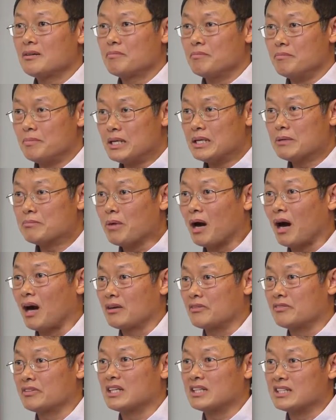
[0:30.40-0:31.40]
being part
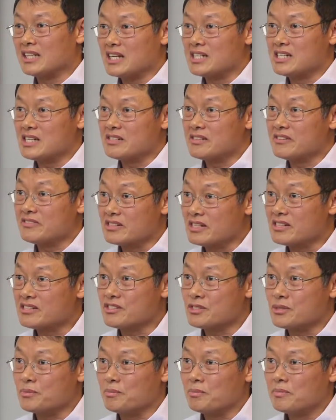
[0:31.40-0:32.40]
of the digestive
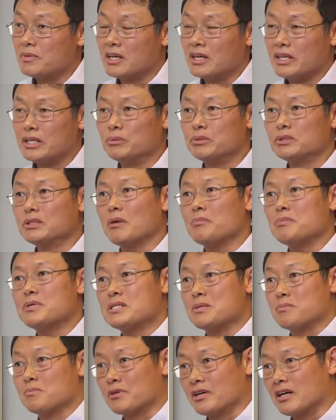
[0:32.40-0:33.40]
system, you will not be
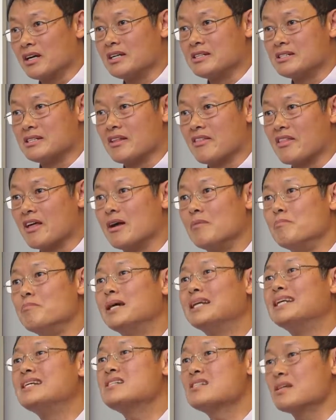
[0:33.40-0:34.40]
surprised that there are
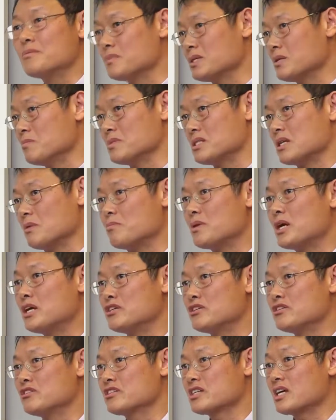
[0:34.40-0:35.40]
many symptoms that
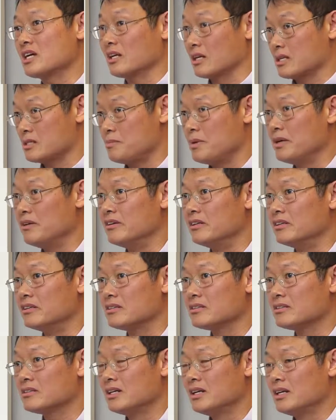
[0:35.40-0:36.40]
patients can
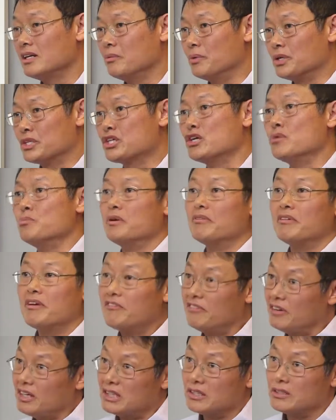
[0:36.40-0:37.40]
experience, which could be
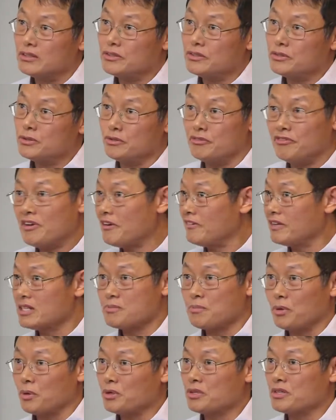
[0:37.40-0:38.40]
referred to various
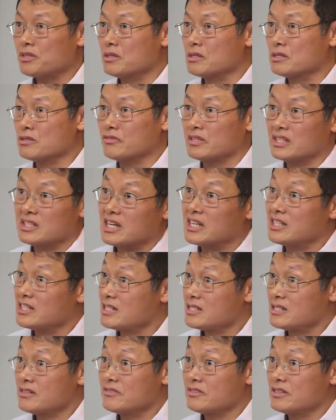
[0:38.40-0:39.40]
portions of the
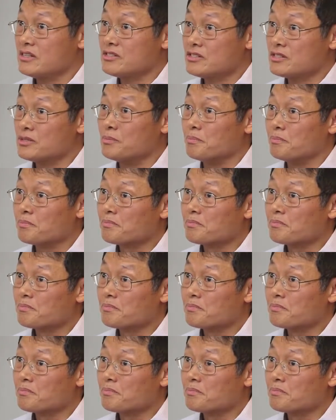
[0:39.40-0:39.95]
digestive system.